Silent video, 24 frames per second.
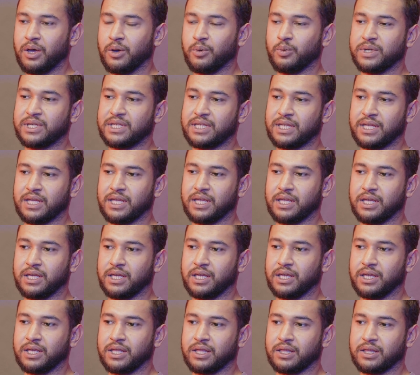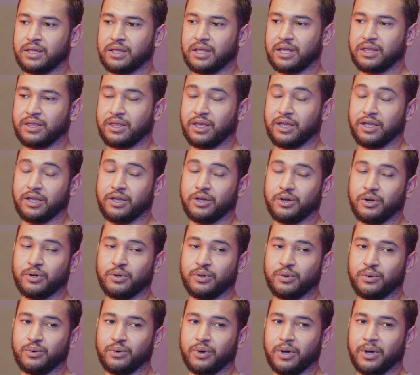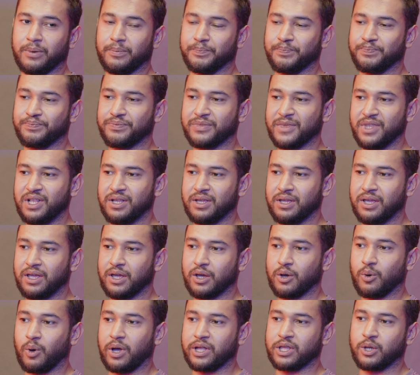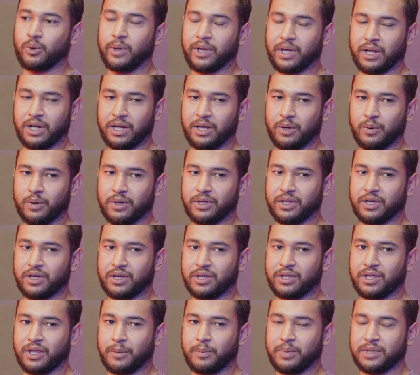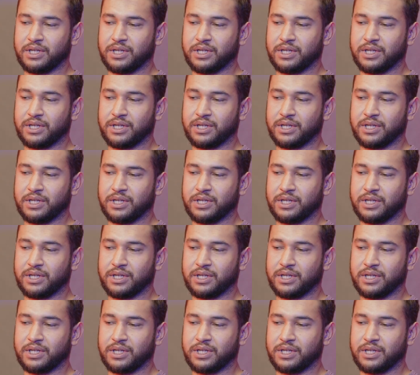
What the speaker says: we see that they grew quite quickly with a